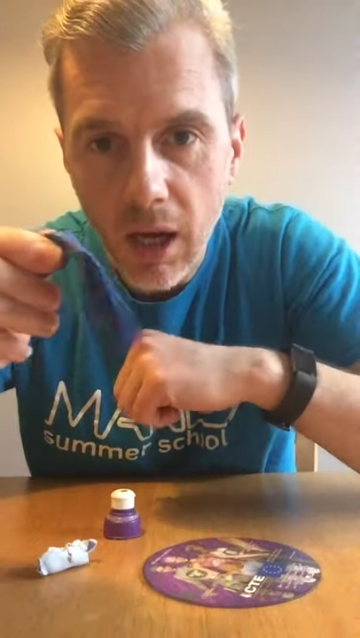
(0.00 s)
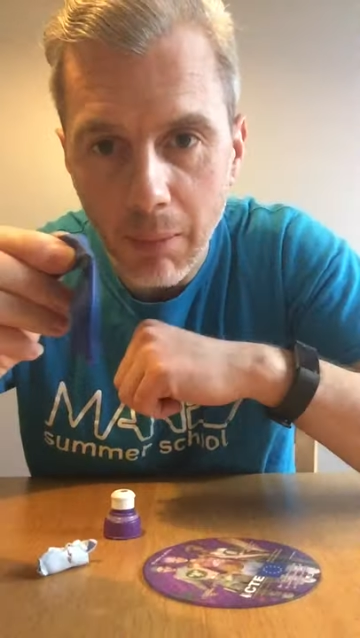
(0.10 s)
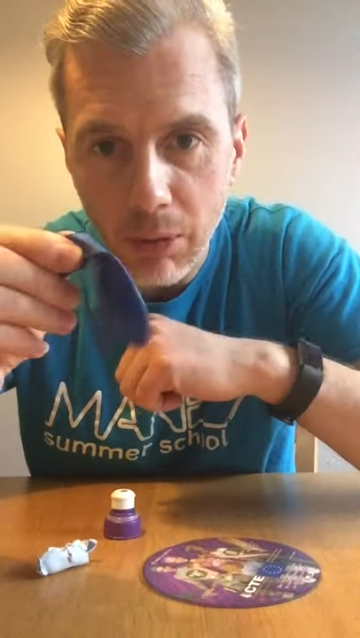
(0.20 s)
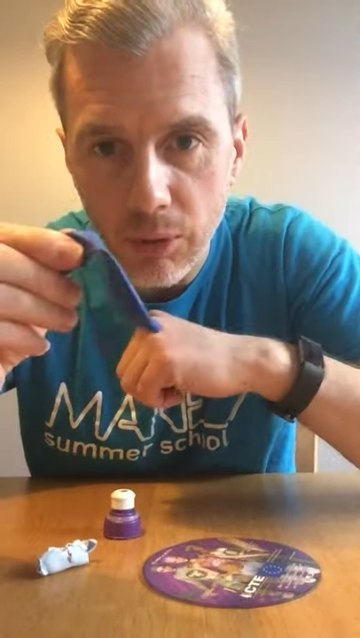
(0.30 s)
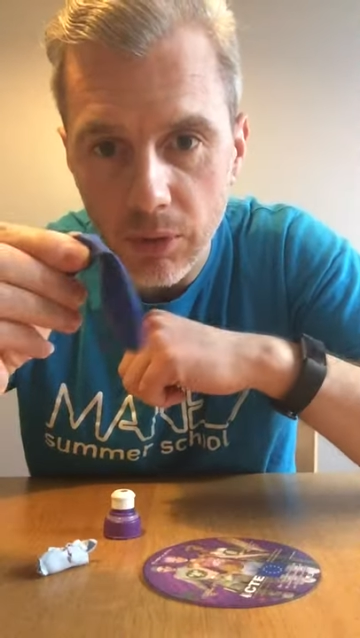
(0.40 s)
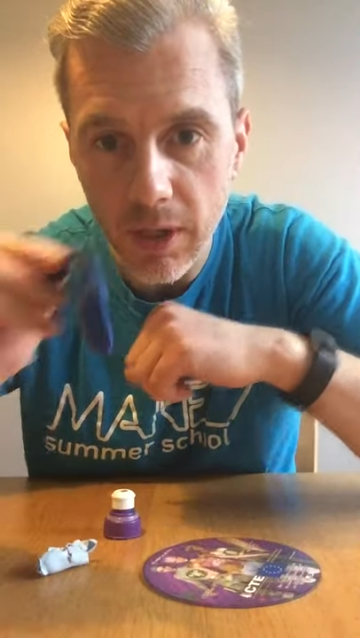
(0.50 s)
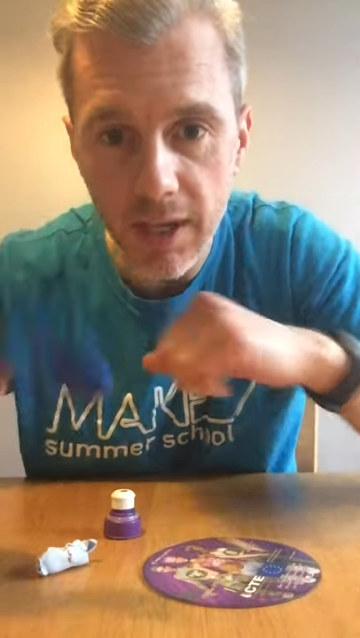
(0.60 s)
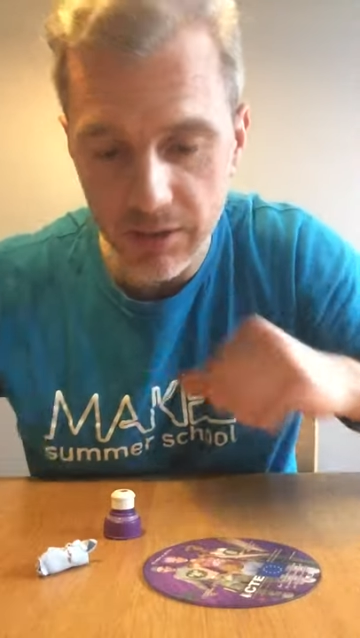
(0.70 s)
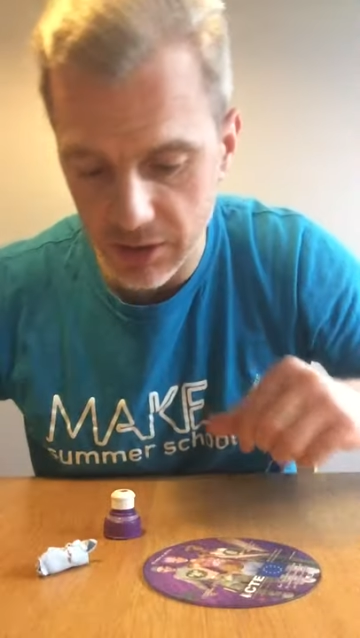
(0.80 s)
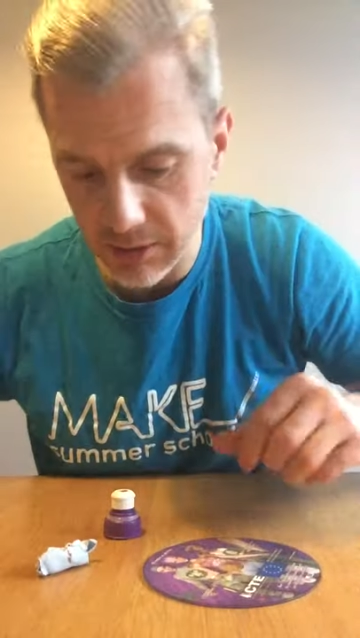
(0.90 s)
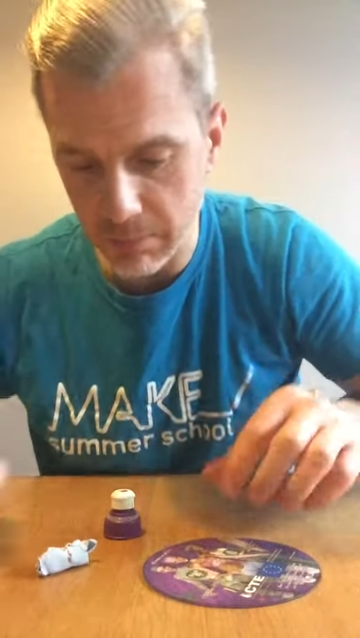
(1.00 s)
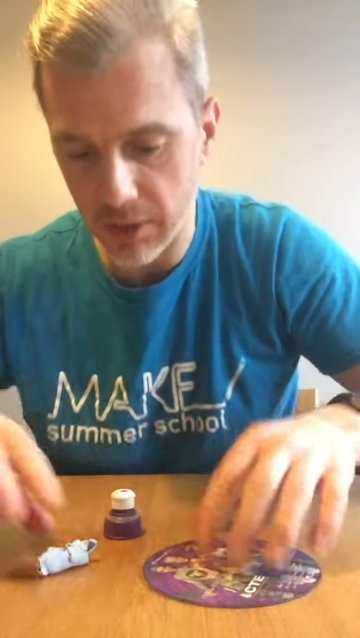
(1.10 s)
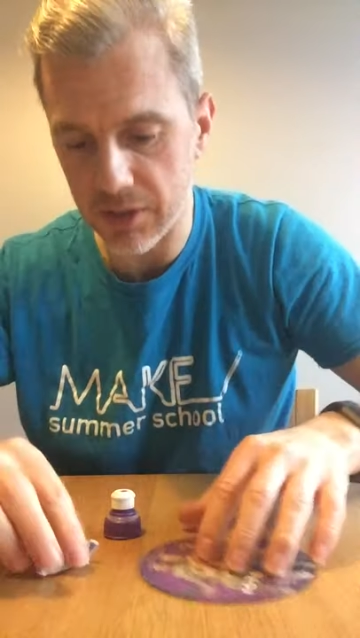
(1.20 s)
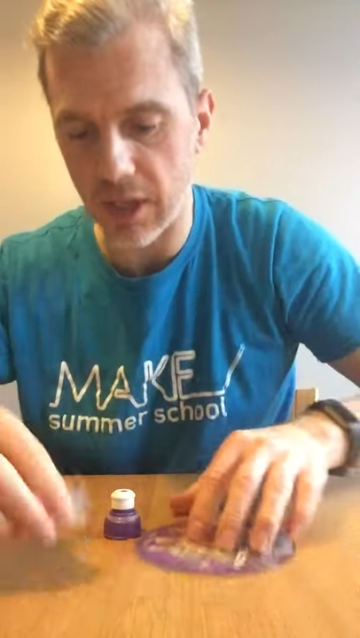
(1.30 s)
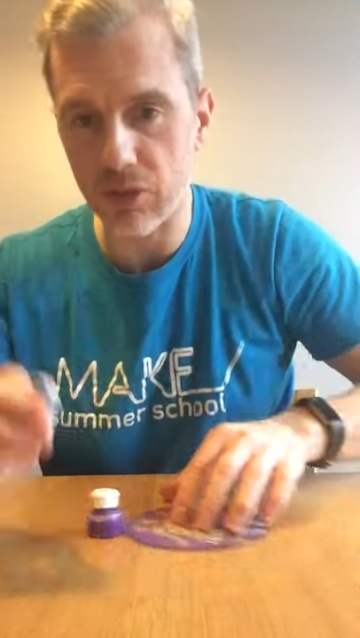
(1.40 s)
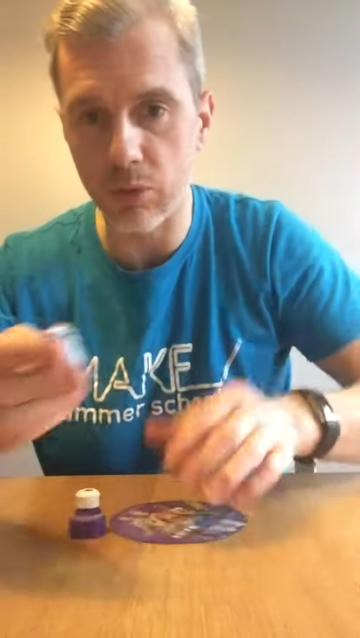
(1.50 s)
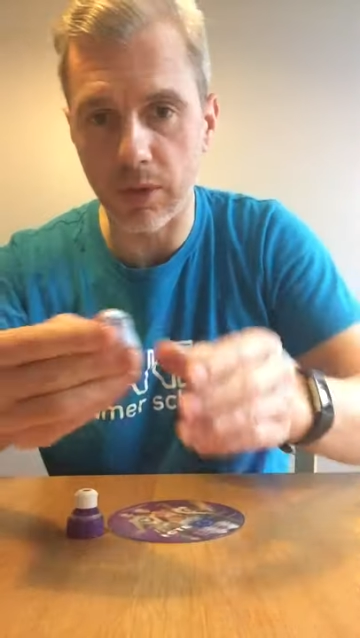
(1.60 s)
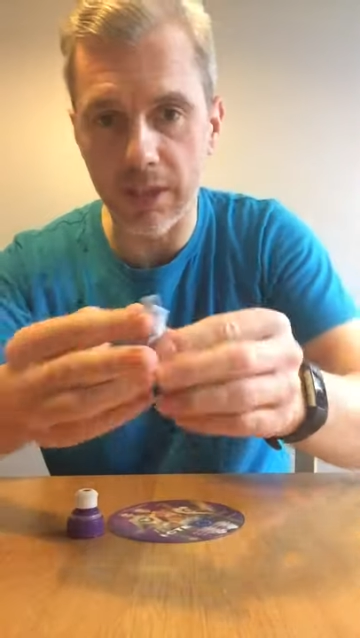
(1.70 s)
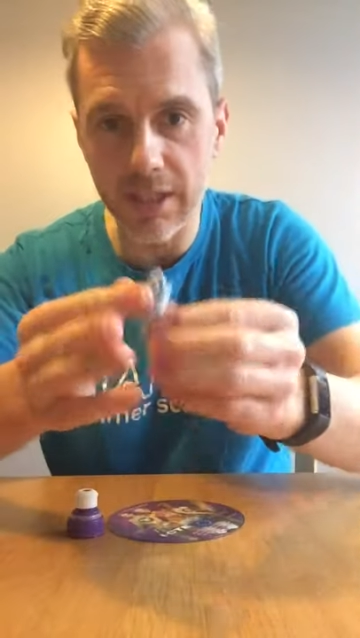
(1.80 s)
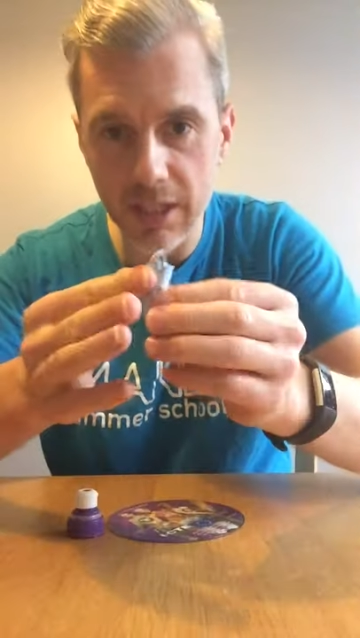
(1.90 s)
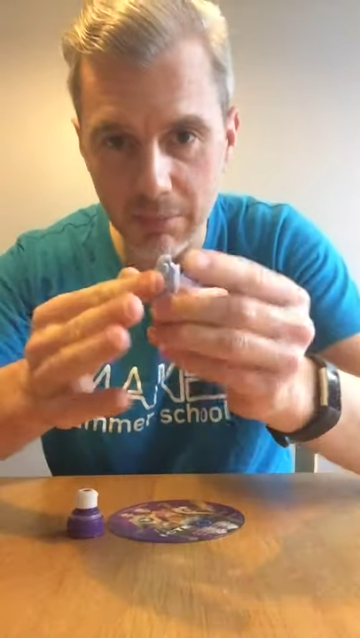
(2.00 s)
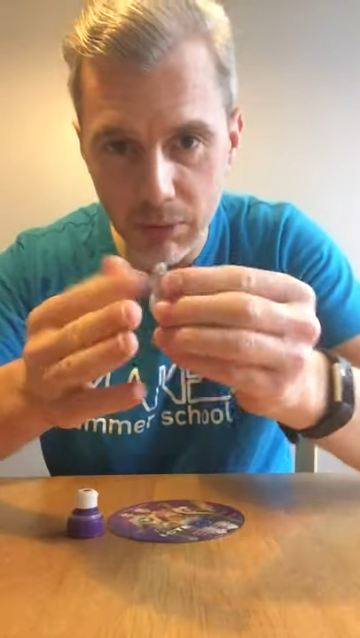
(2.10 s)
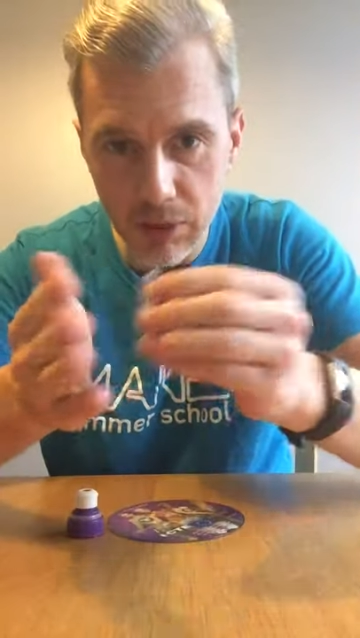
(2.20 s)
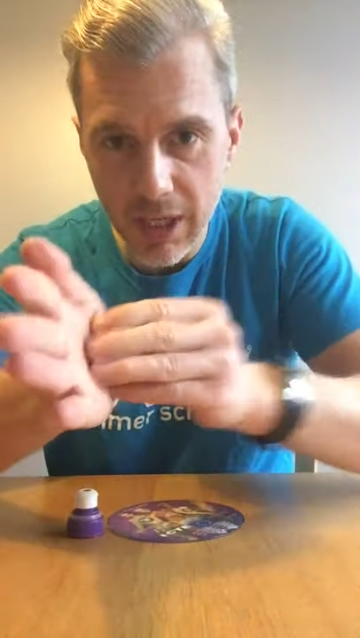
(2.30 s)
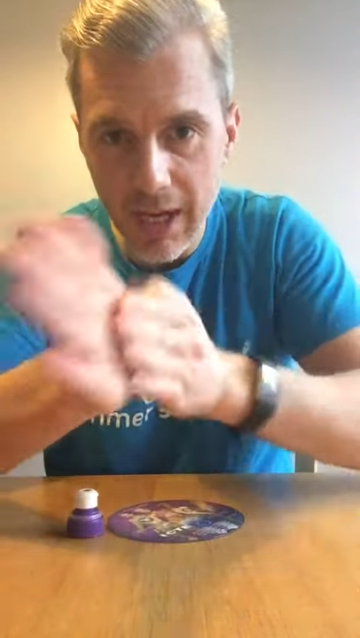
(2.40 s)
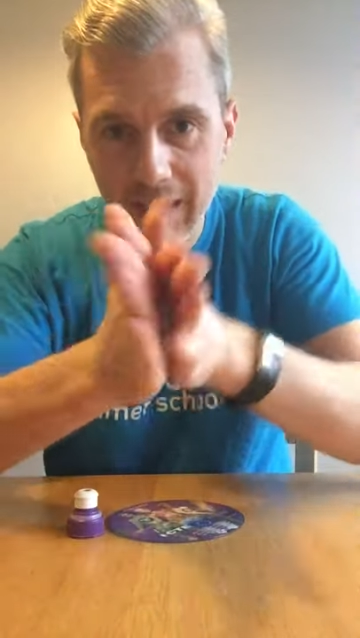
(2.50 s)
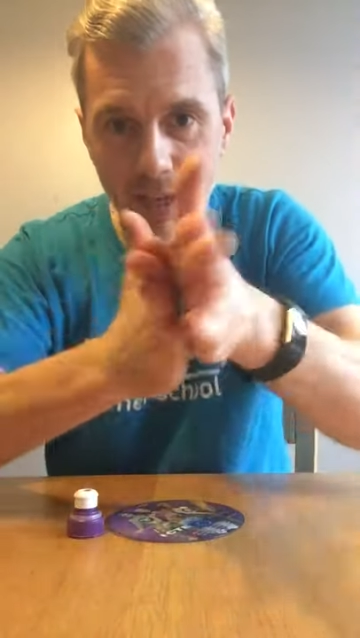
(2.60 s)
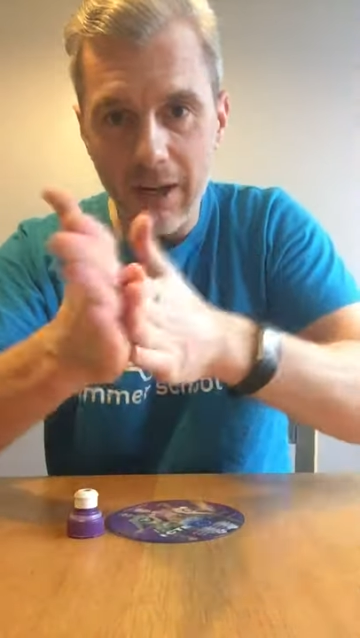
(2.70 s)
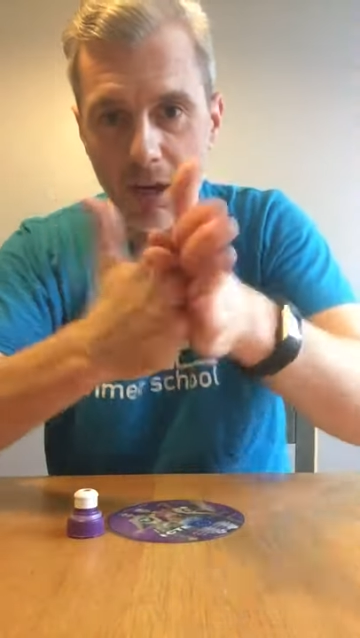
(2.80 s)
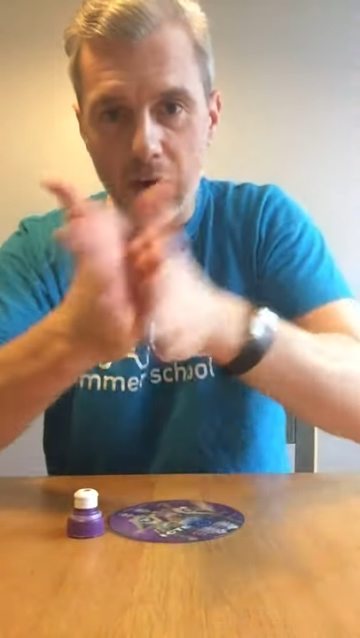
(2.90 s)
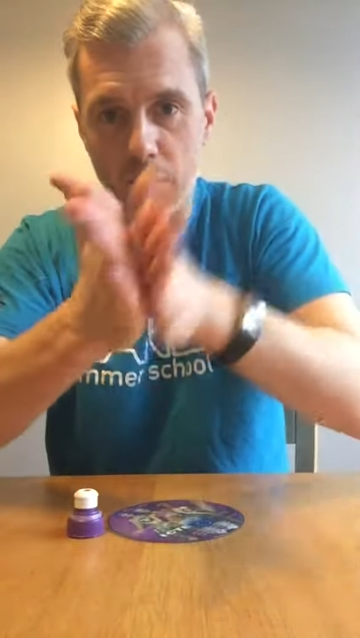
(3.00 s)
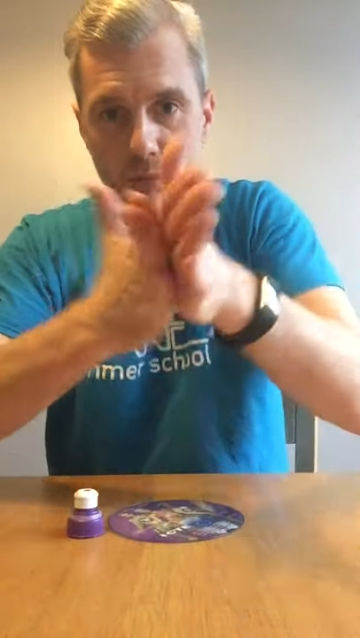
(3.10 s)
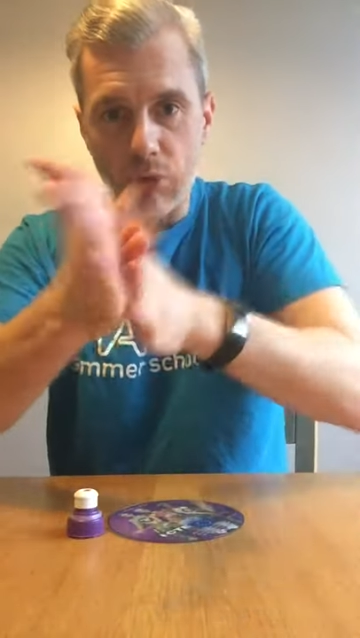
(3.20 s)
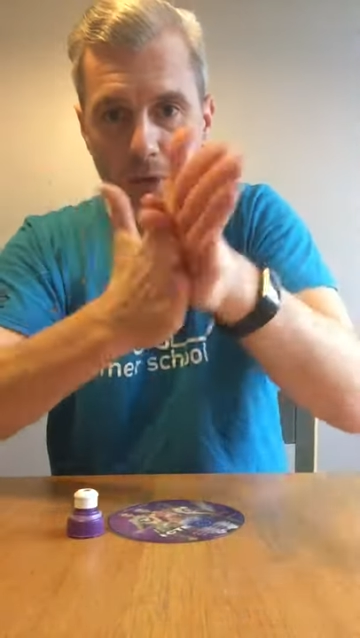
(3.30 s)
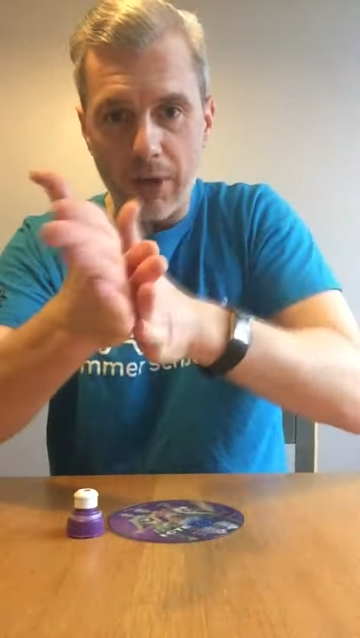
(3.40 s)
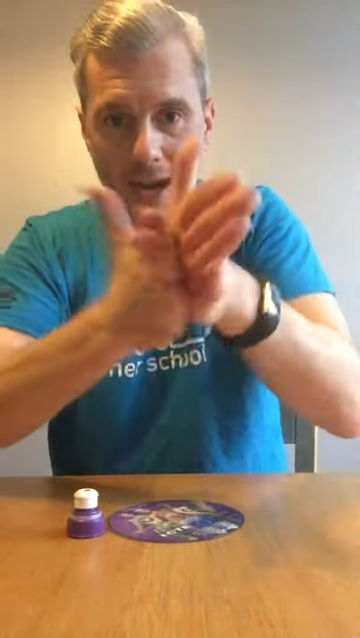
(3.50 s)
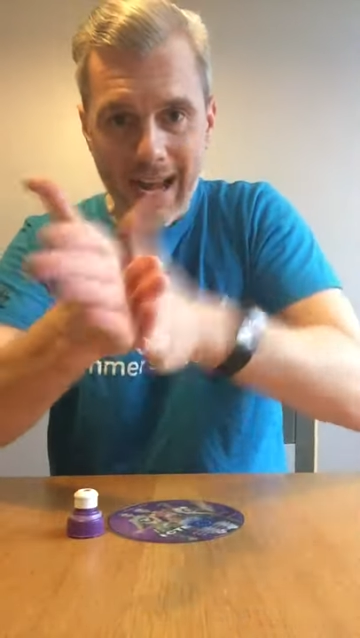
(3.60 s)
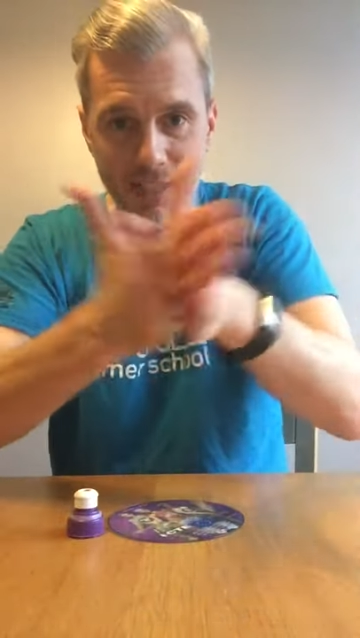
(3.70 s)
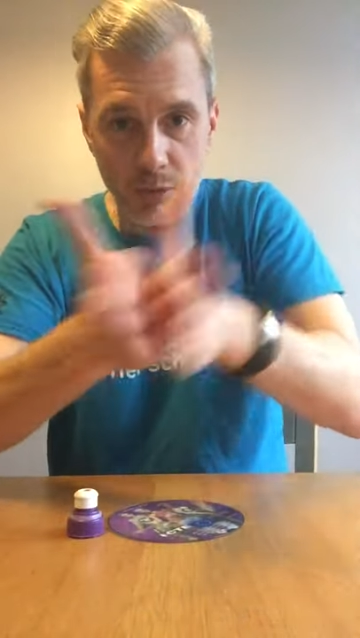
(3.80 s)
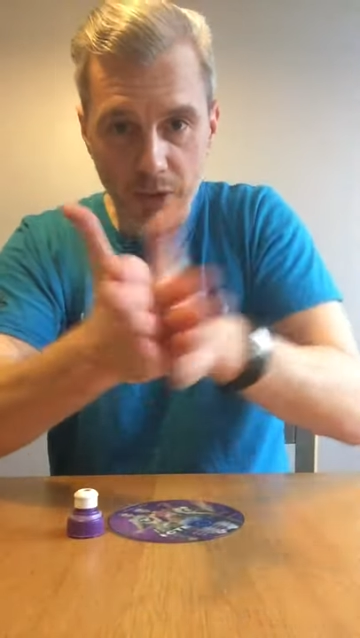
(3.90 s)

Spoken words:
a balloon. It's as simple as that. So we're gonna take the blu-tac, roll it in our hands.